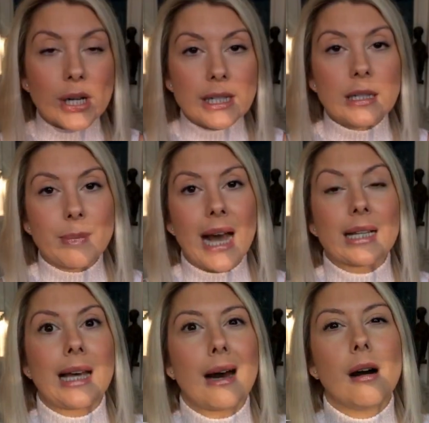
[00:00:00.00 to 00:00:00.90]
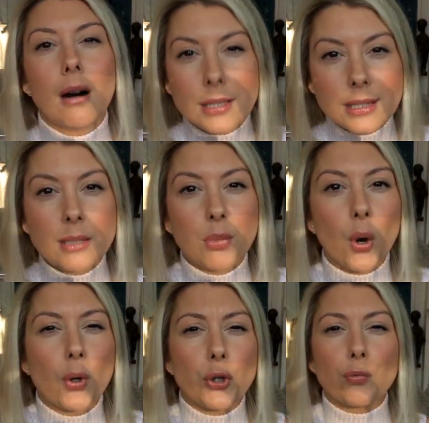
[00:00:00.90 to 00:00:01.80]
brings back that icy
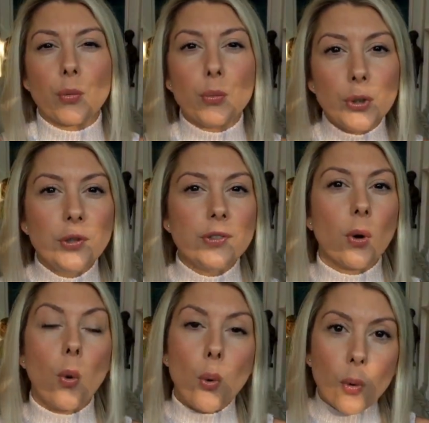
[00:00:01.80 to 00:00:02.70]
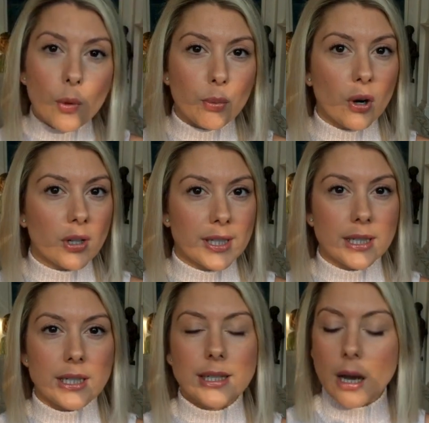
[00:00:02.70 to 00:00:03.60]
blonde, removes all the
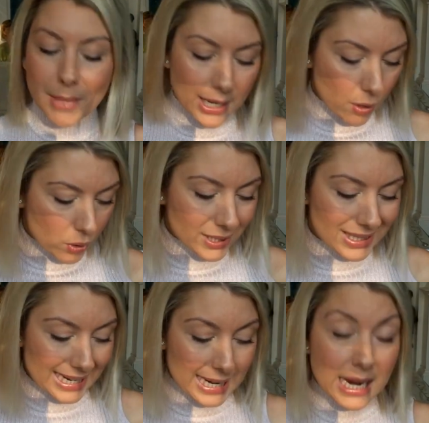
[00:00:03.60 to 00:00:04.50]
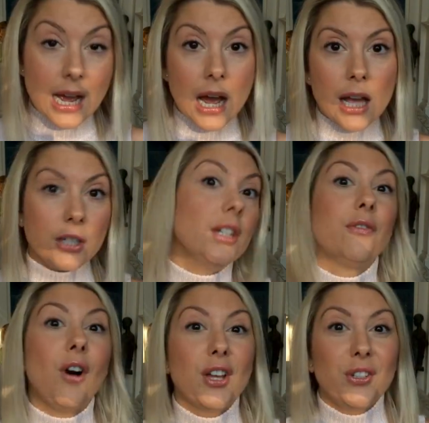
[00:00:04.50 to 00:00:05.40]
brassiness. I mean, honestly,
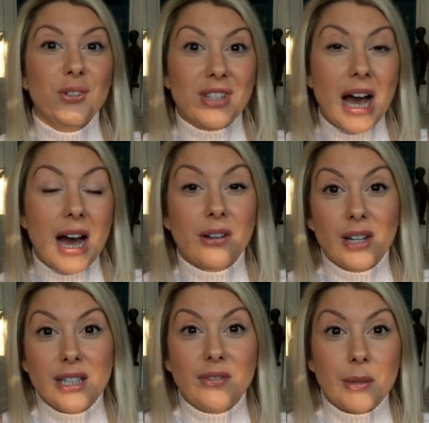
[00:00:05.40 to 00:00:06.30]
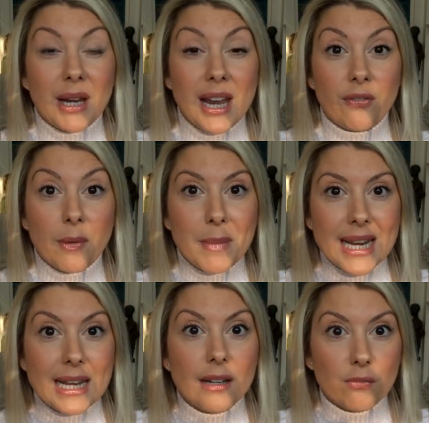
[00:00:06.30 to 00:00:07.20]
if I use that and I leave it in my hair for a
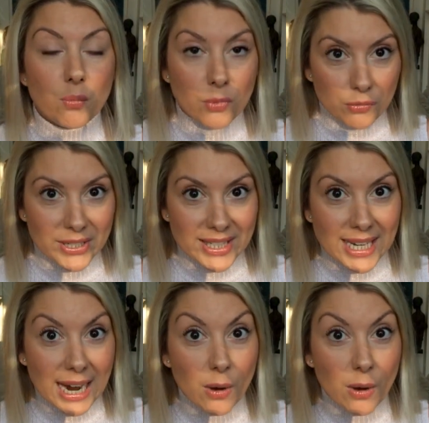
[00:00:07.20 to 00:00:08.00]
minute and, and rinse it